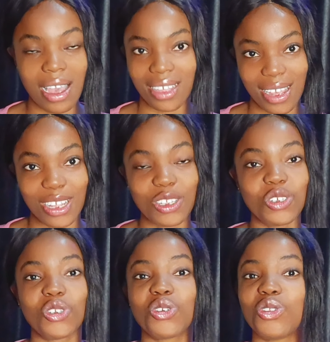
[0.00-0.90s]
then
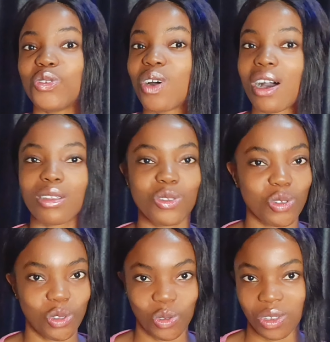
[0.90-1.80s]
you should know how
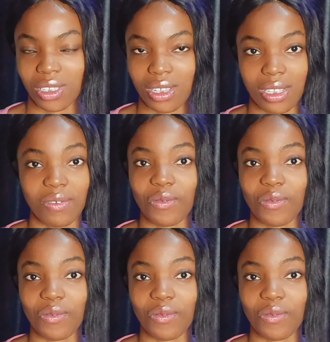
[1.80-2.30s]
to twist it.